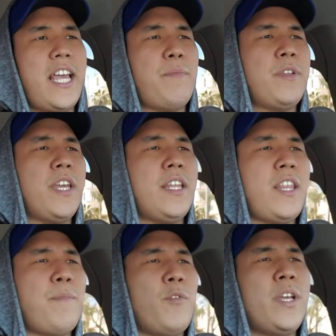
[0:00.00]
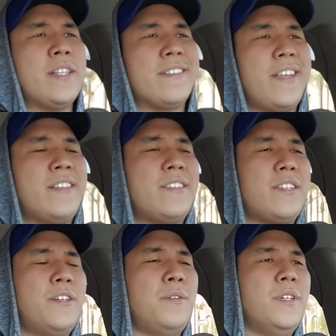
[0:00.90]
have been getting them wins, and
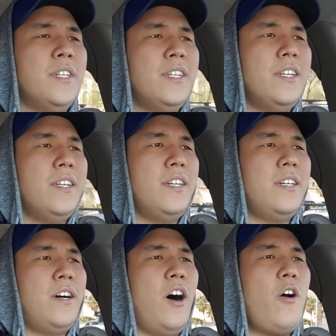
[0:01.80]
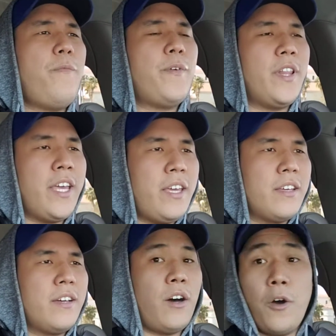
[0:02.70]
so hopefully,
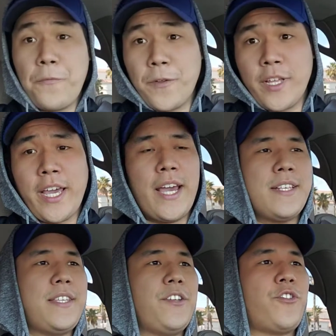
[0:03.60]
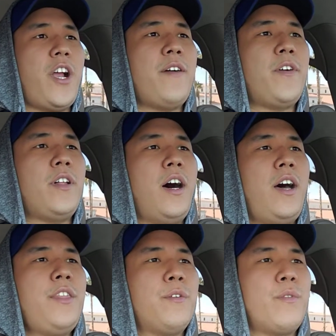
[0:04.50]
hopefully, as they travel
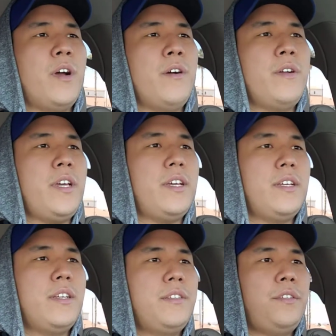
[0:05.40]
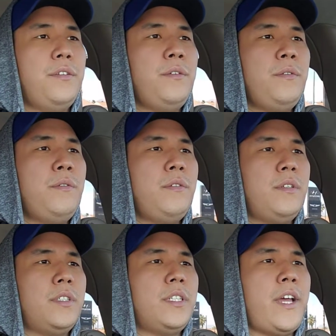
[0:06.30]
on the road
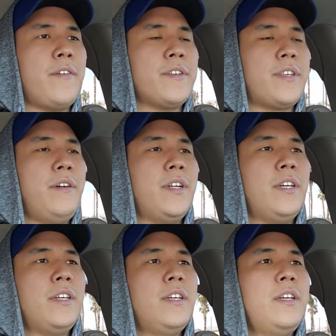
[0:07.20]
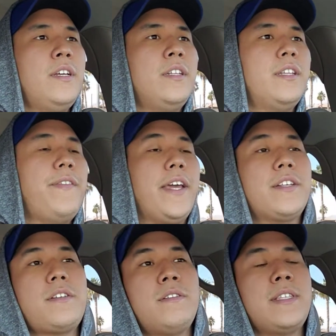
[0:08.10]
to Arizona the
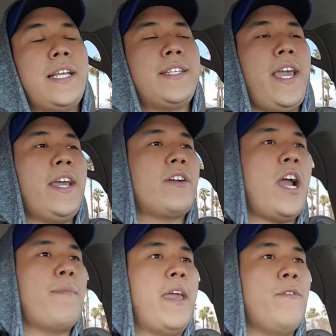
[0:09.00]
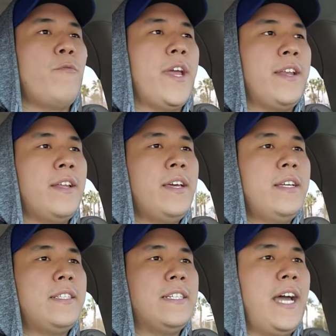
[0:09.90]
Vegas Golden Knights can grab a
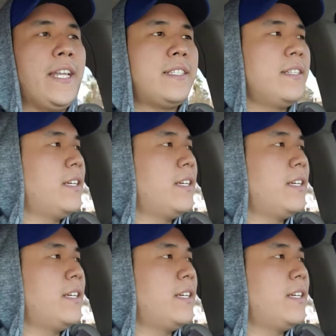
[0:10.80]
win tonight,